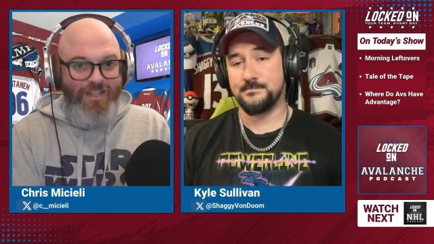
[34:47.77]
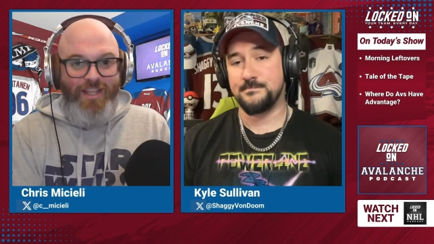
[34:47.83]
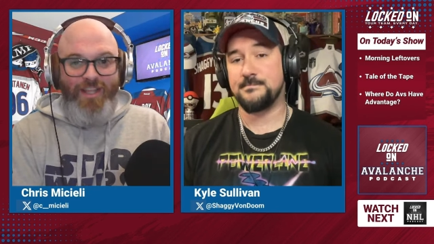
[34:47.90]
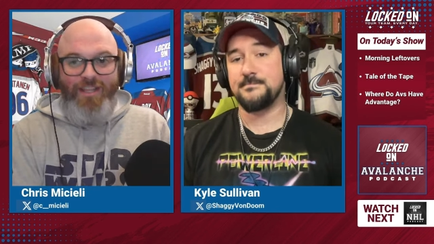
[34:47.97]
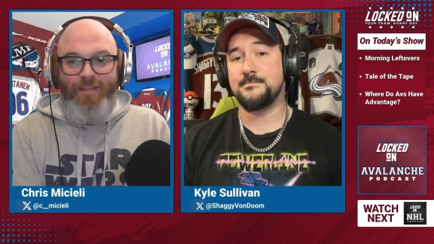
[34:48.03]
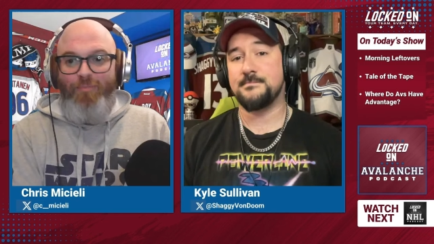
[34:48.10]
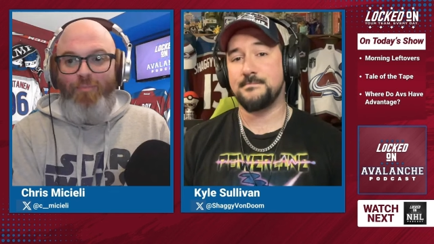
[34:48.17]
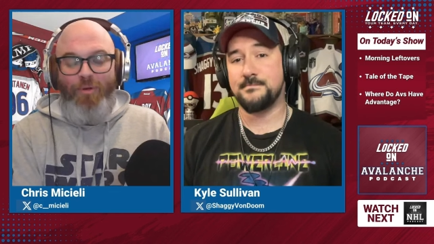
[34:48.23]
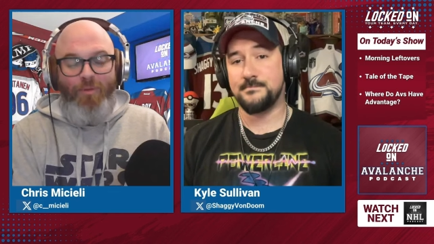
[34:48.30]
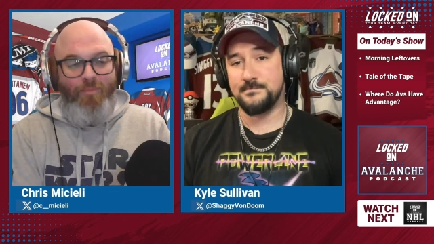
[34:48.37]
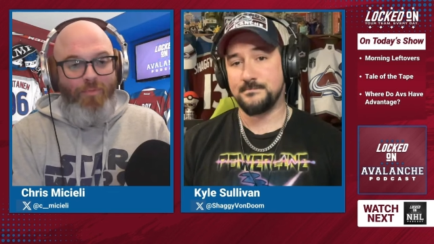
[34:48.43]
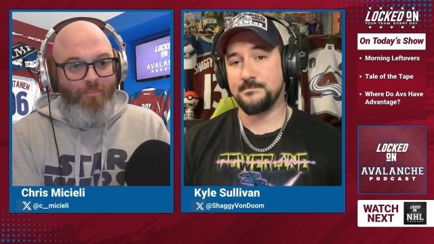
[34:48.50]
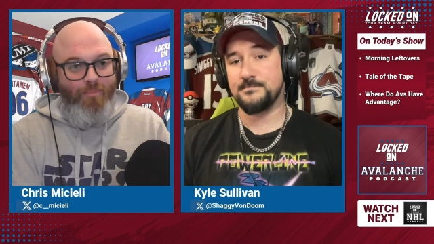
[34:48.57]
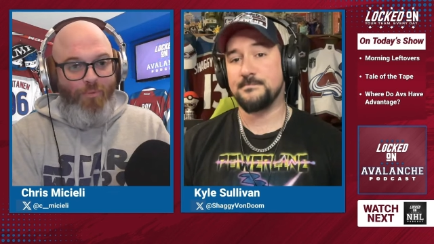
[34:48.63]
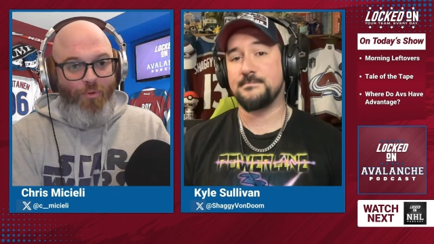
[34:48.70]
Speaker 1: they can
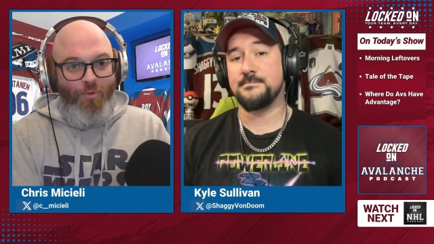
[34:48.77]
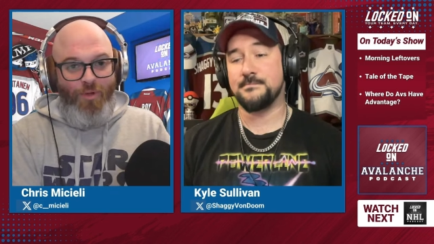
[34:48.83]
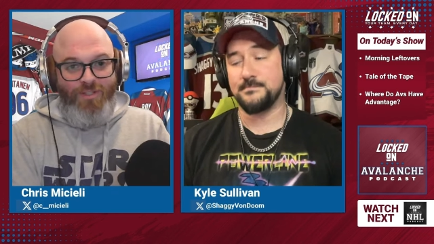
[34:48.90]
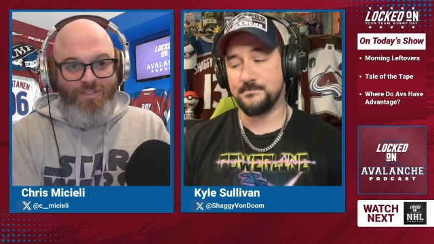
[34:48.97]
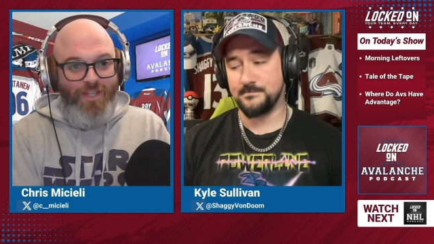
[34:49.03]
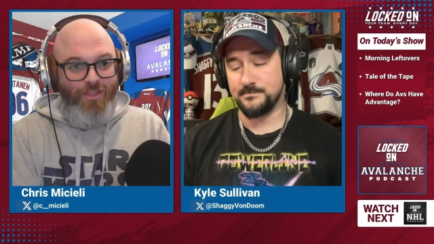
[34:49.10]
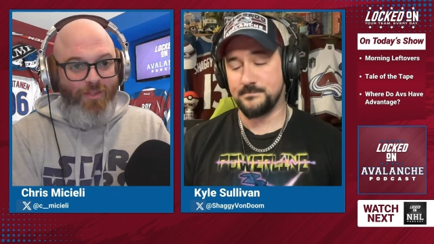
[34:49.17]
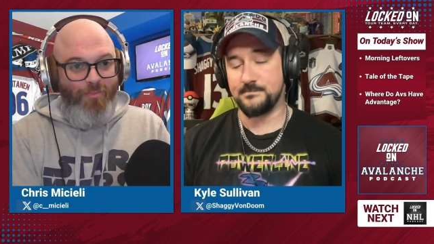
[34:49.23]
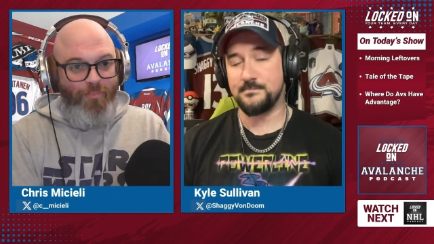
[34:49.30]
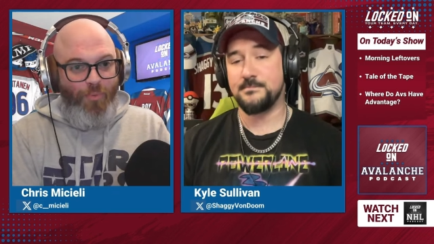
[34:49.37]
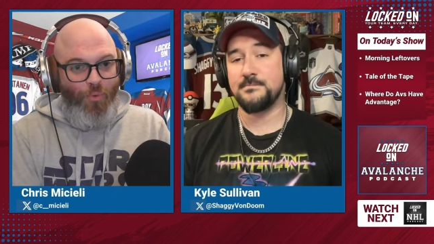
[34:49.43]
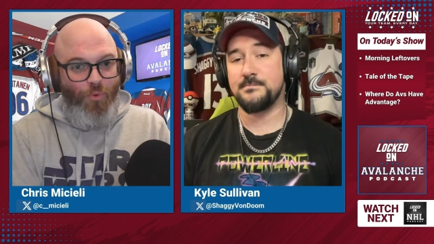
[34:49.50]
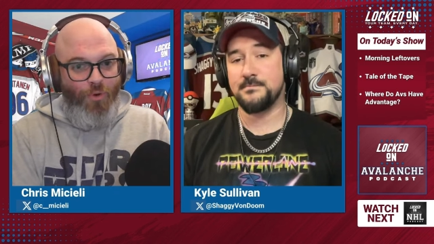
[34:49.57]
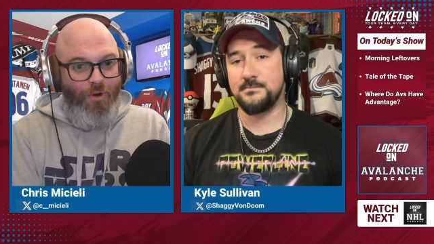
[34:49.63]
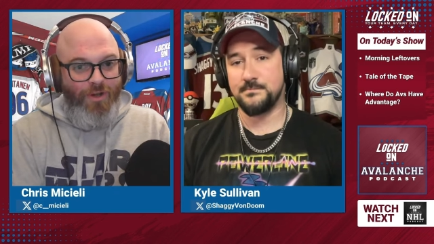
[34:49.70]
put, put points on the
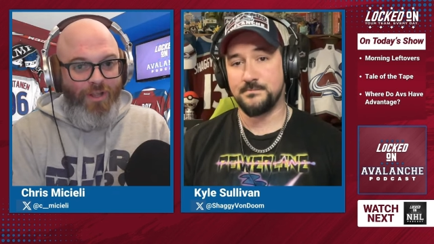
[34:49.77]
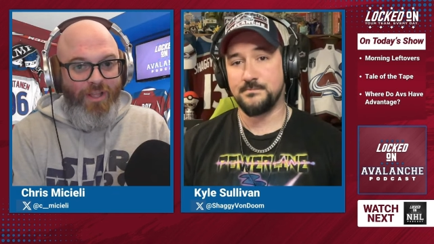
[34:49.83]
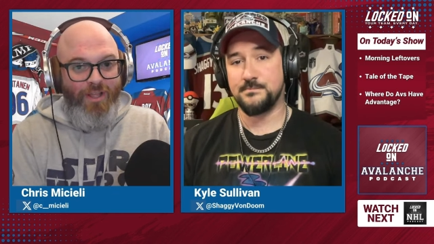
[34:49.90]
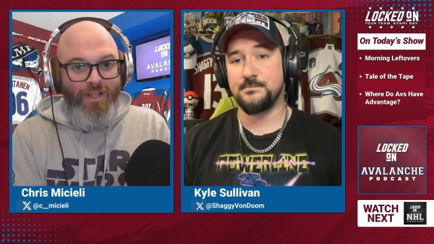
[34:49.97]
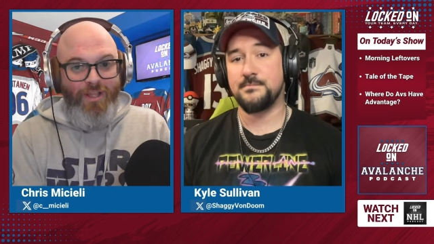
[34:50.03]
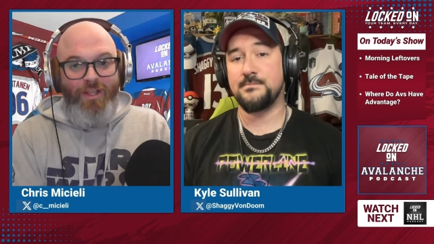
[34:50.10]
board.